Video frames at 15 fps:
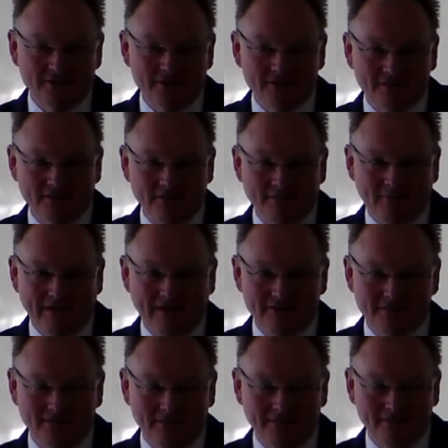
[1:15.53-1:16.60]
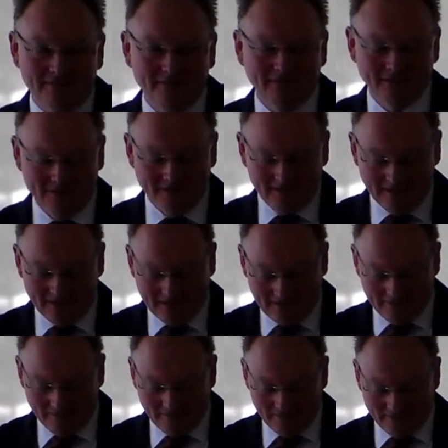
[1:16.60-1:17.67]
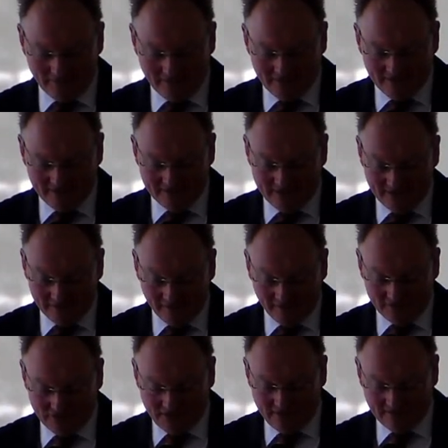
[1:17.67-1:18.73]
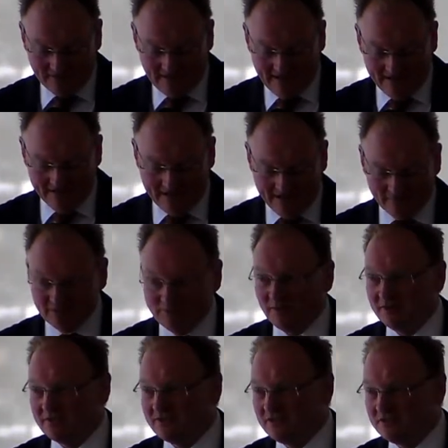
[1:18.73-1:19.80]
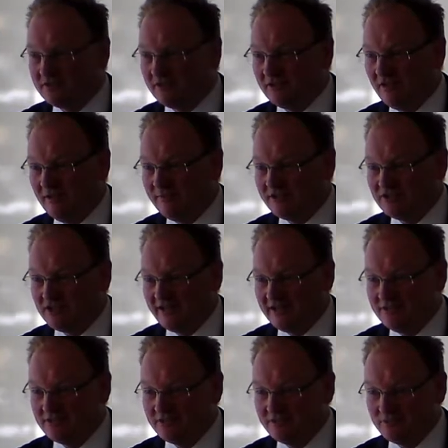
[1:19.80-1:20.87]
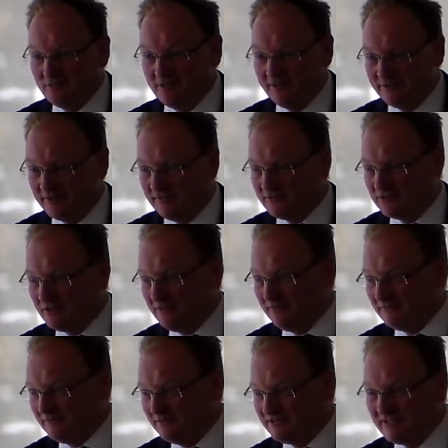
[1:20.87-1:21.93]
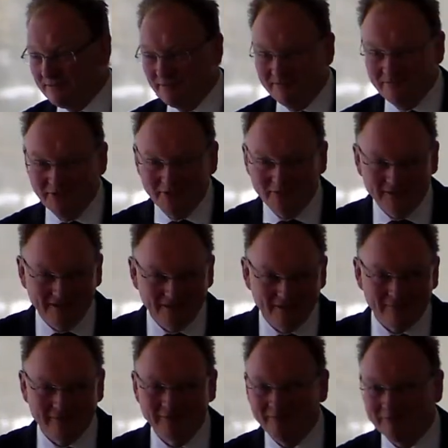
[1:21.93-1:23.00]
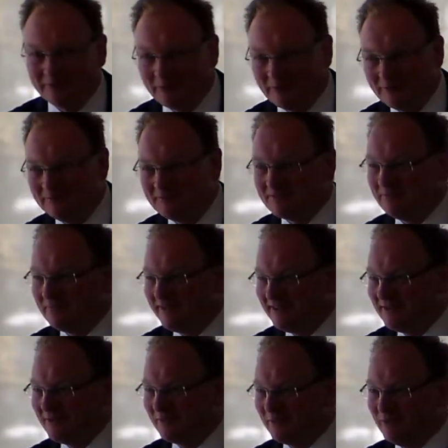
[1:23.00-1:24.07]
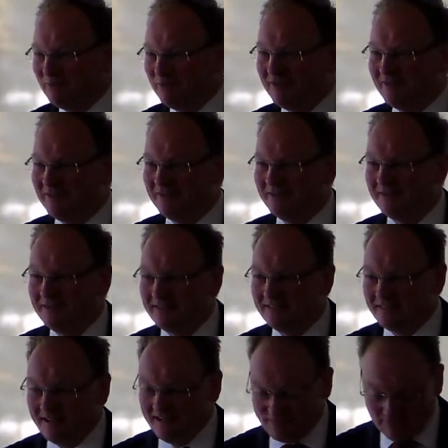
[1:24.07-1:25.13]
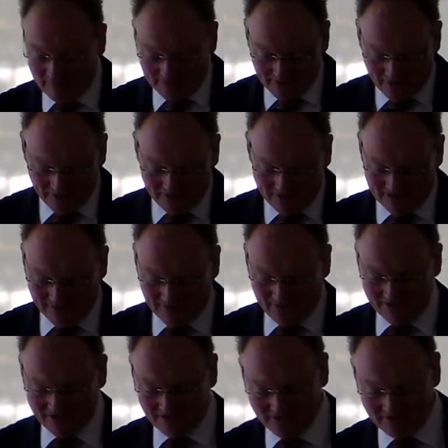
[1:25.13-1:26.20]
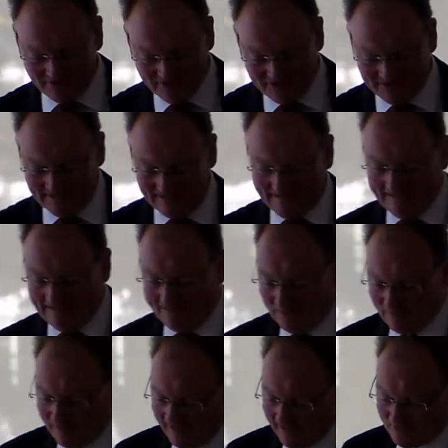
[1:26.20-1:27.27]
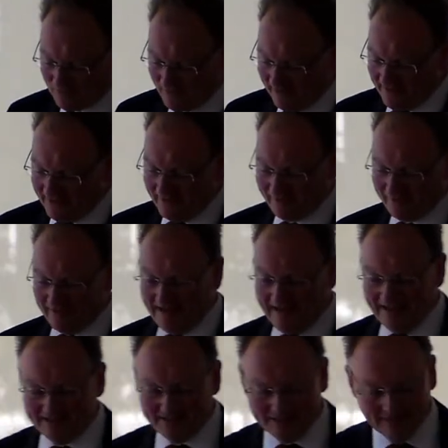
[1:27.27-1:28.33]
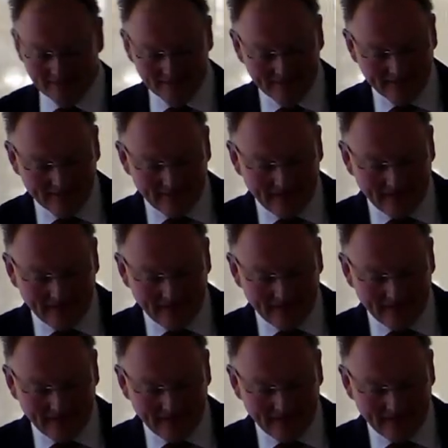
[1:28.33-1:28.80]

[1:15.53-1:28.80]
interest and a passion in um, technology and our responses to climate change as well. And I've served with some of you in different forums, been in the room with you as we've dealt with some of those issues in the past, wearing different hats.